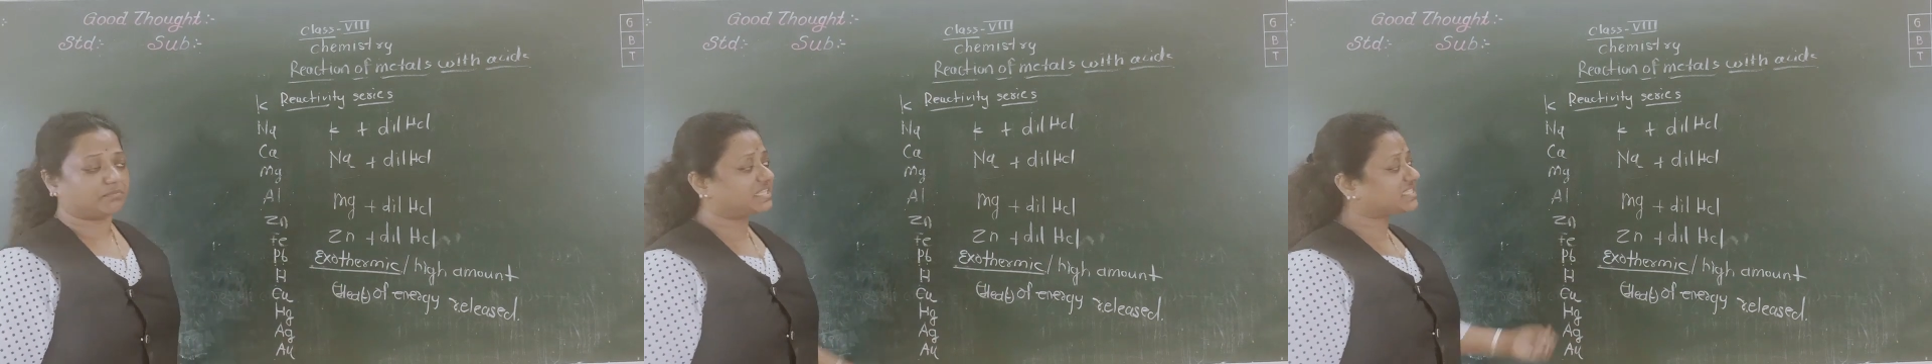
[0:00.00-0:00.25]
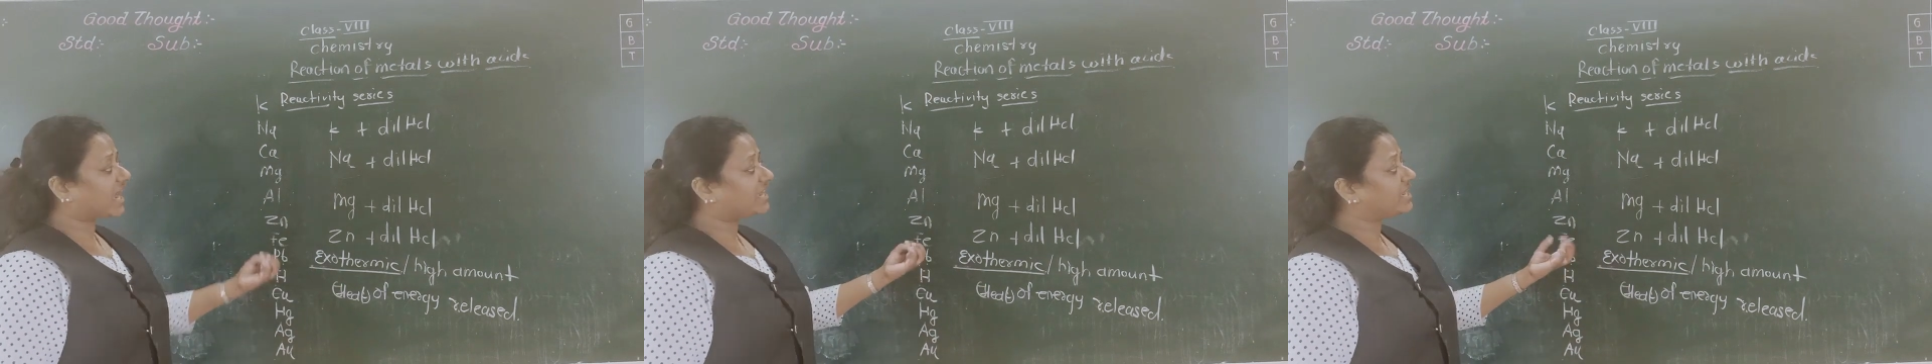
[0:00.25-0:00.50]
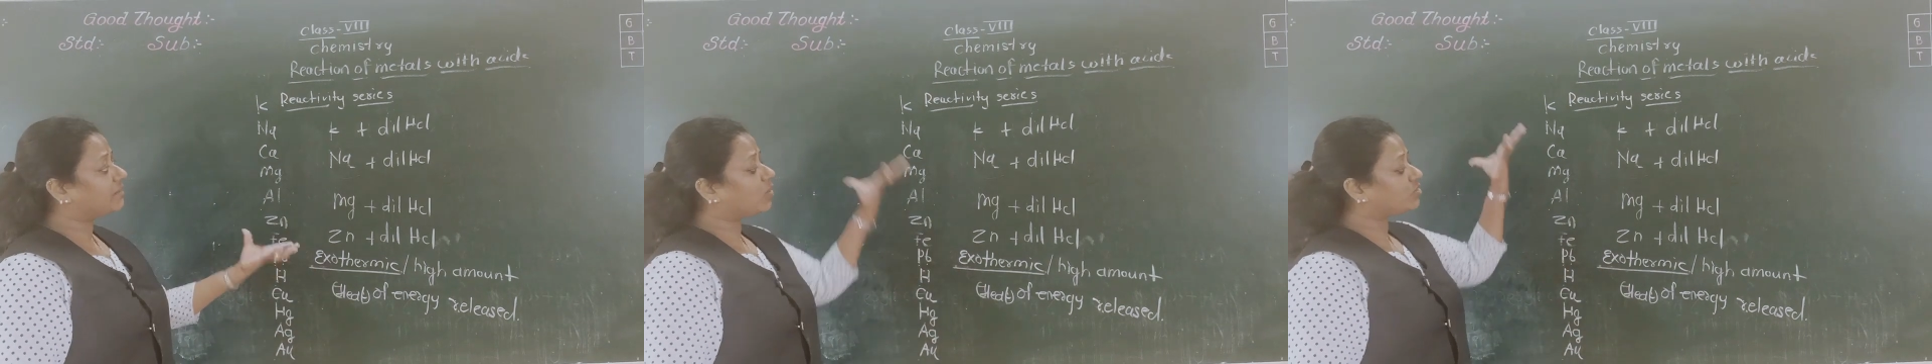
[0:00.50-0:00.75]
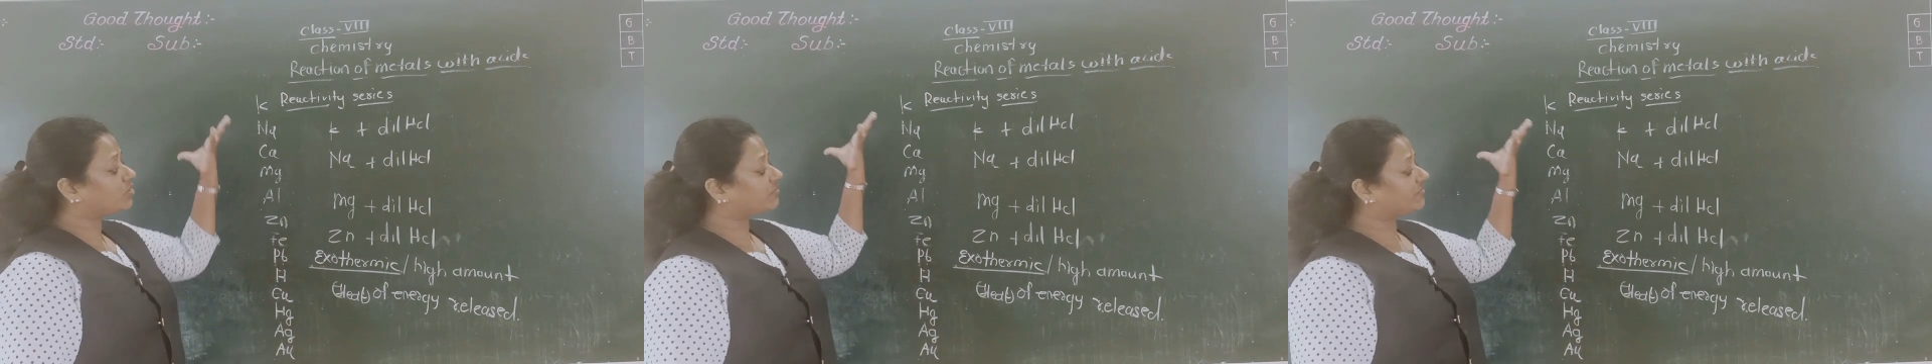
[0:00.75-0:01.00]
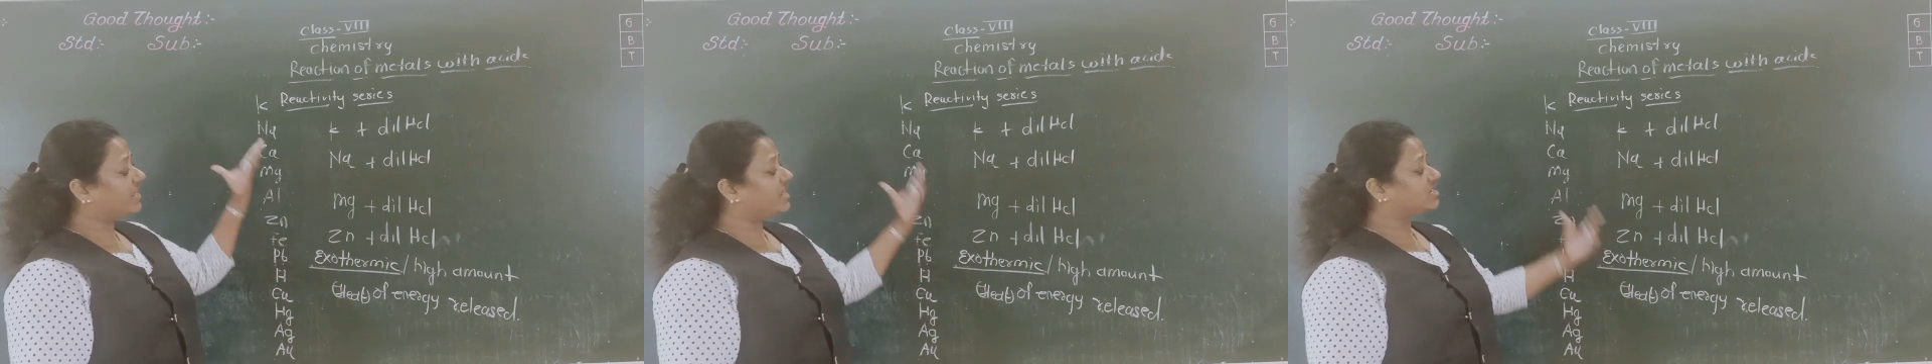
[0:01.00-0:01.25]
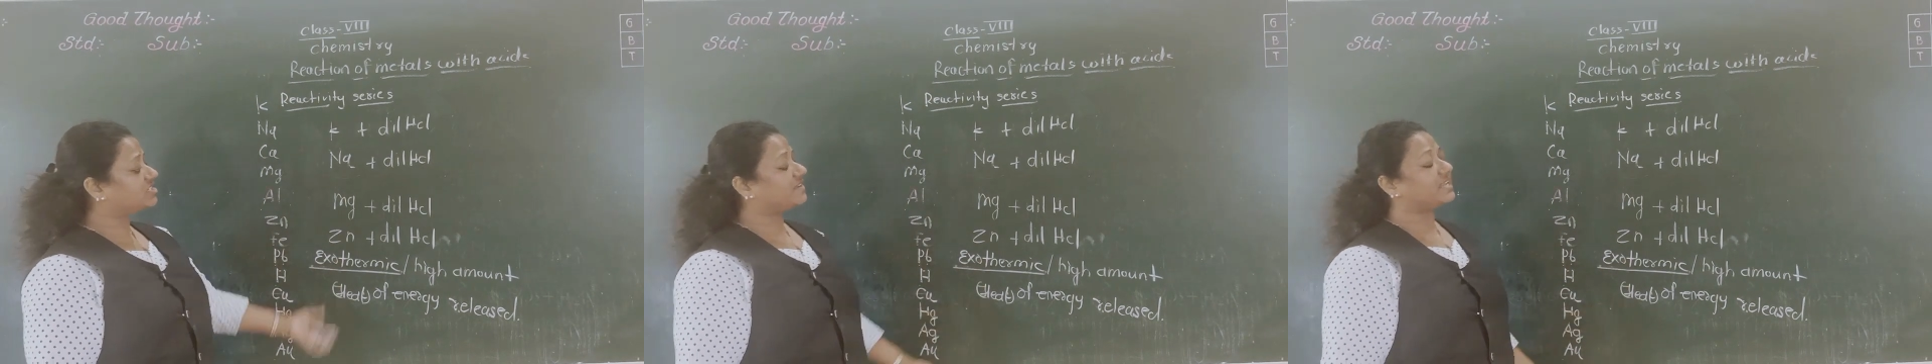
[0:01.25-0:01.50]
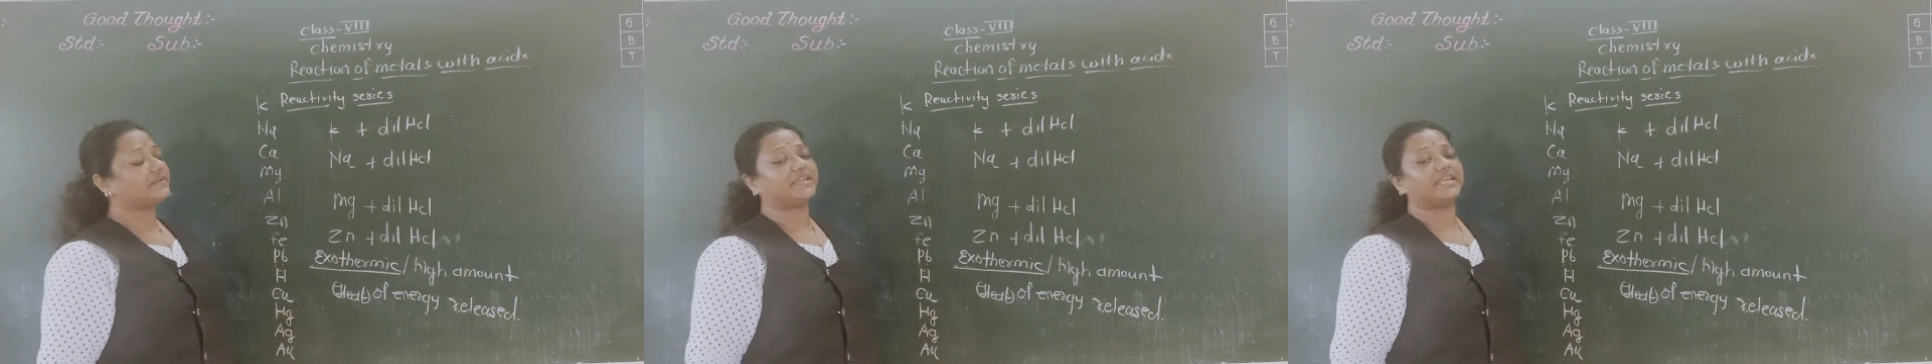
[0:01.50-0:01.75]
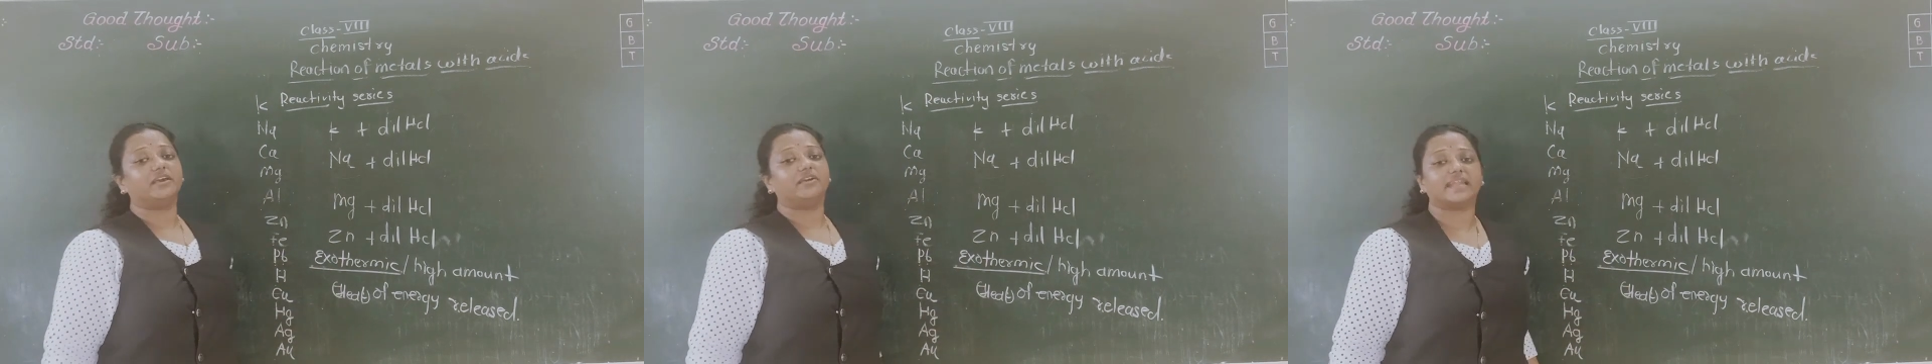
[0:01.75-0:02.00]
Means high amount of energy will
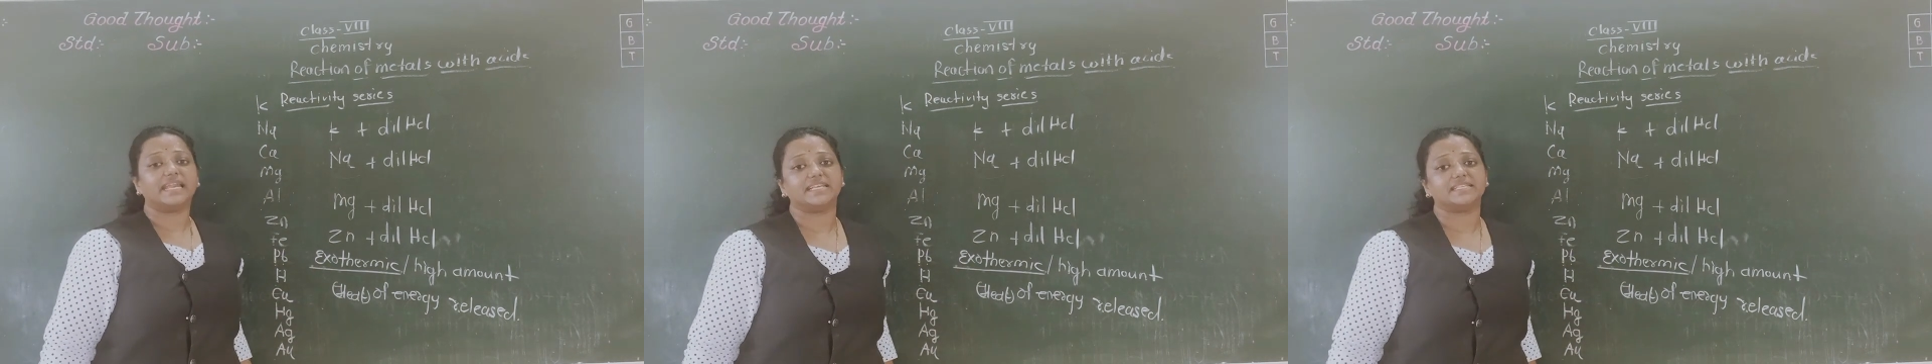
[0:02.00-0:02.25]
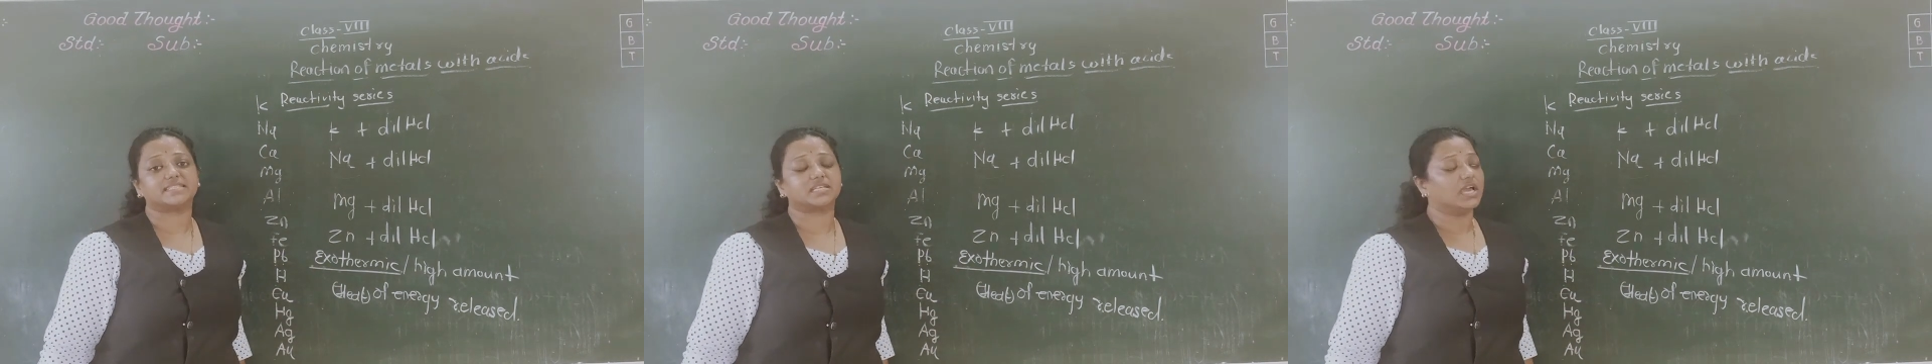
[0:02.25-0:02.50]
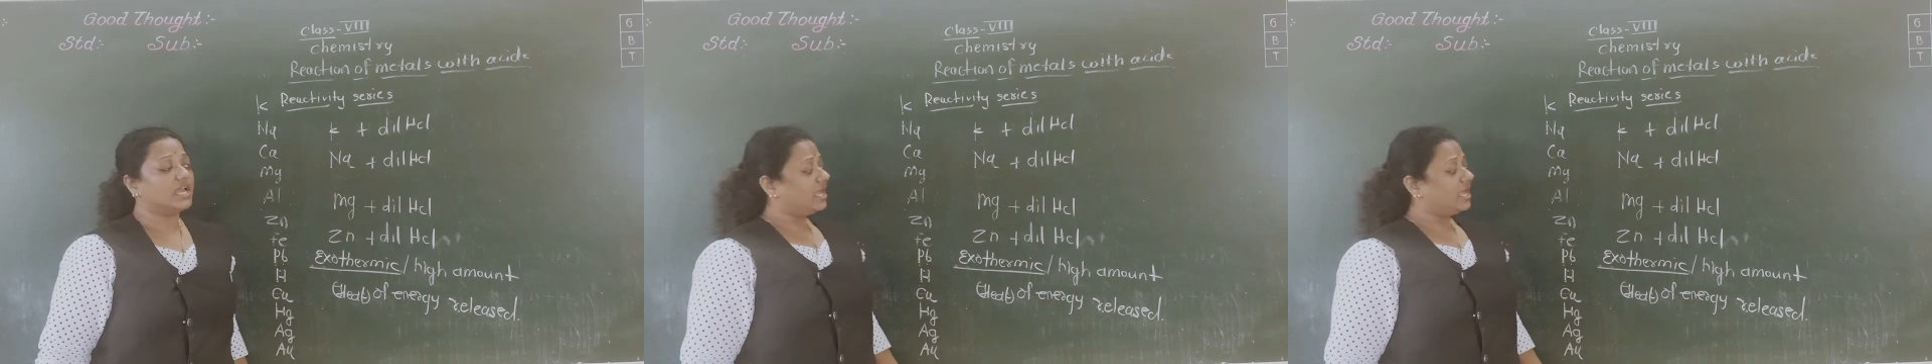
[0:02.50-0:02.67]
be released.